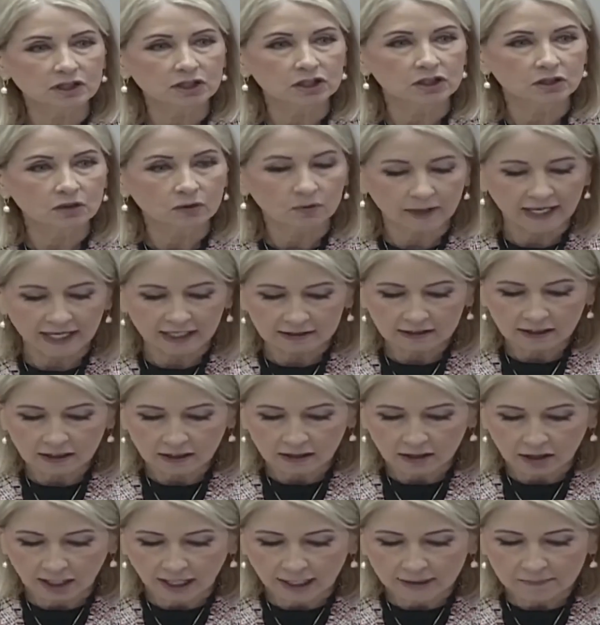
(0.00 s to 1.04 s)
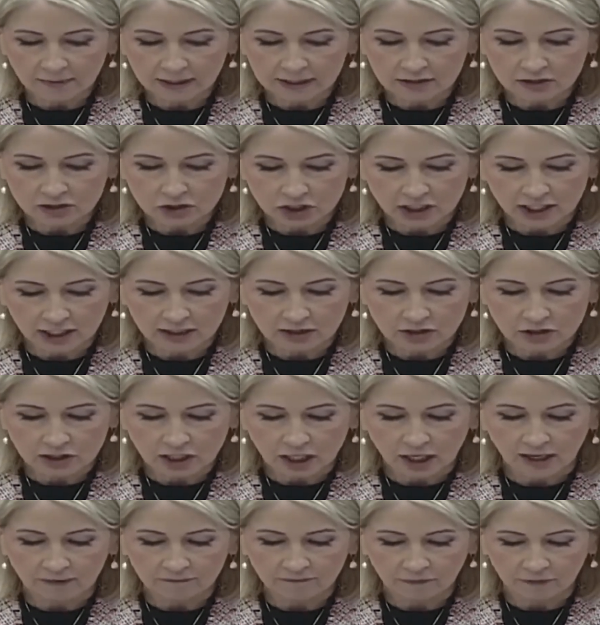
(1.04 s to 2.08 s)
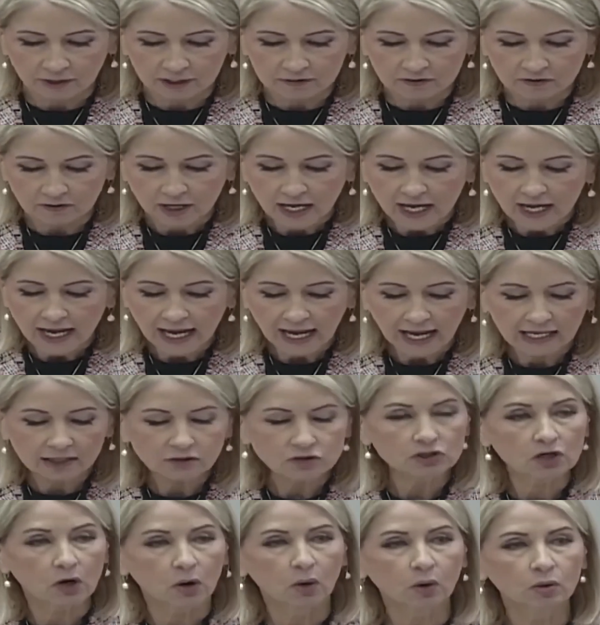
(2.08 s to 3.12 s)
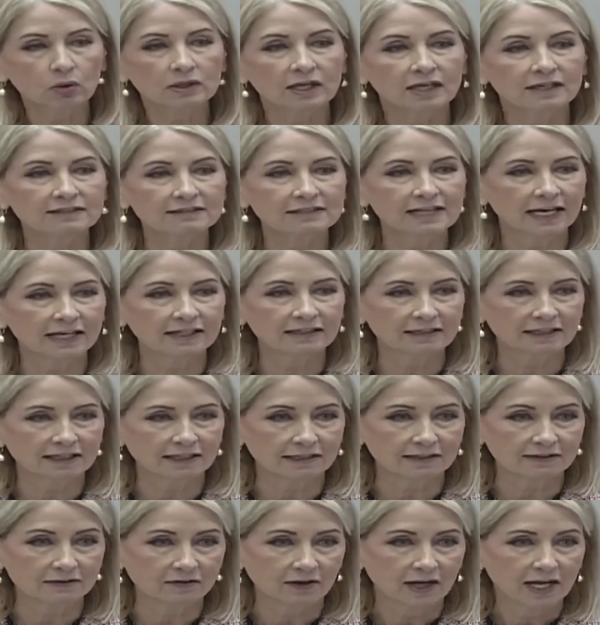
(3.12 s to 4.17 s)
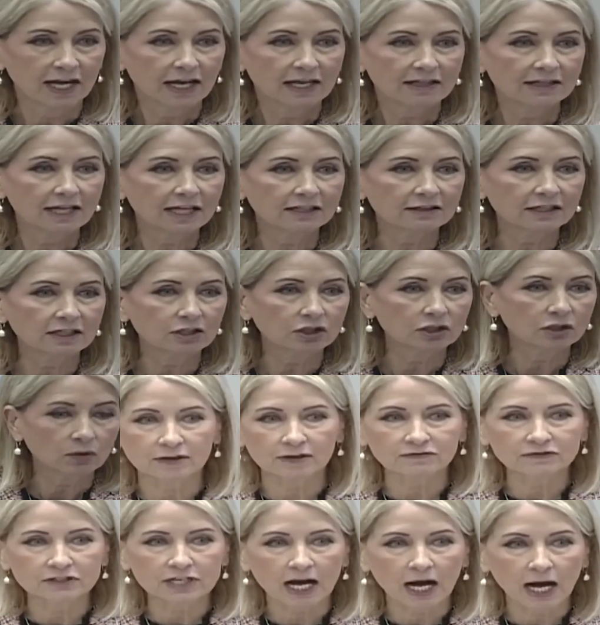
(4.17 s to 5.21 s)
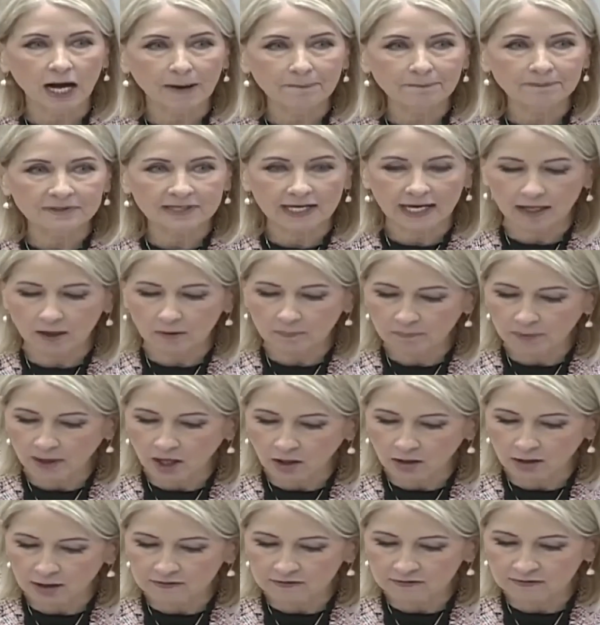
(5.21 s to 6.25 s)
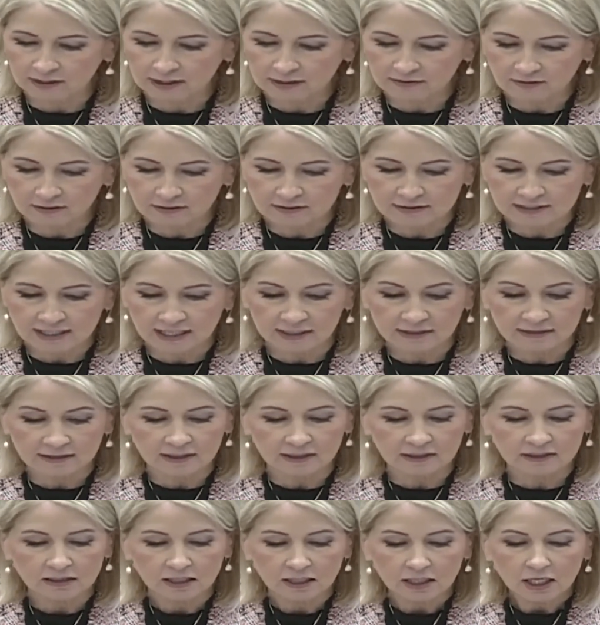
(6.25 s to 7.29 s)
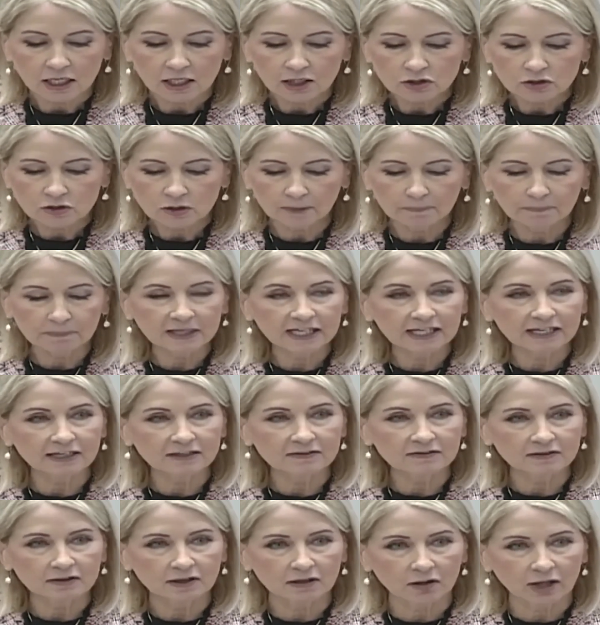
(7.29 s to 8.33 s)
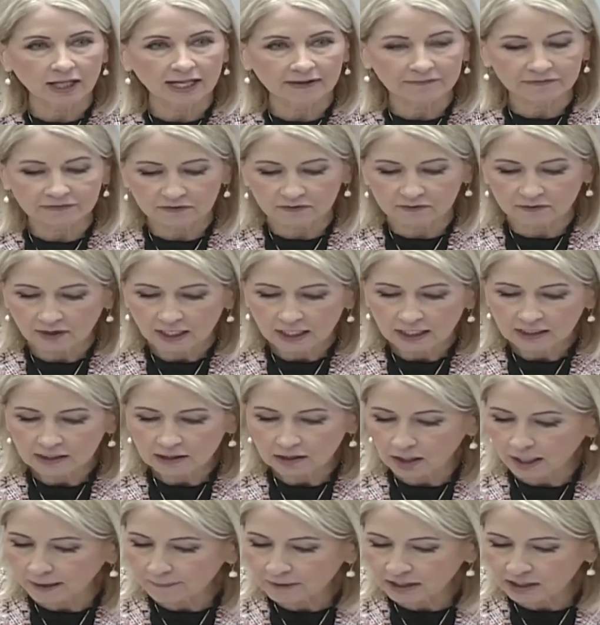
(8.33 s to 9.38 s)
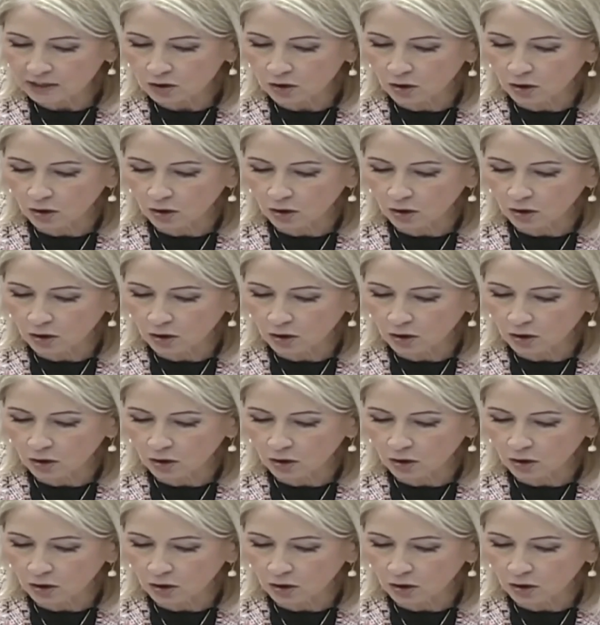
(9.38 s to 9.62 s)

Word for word: to the U N Climate Change Conference and told attendees that the top-down policies intended to appease the left's climate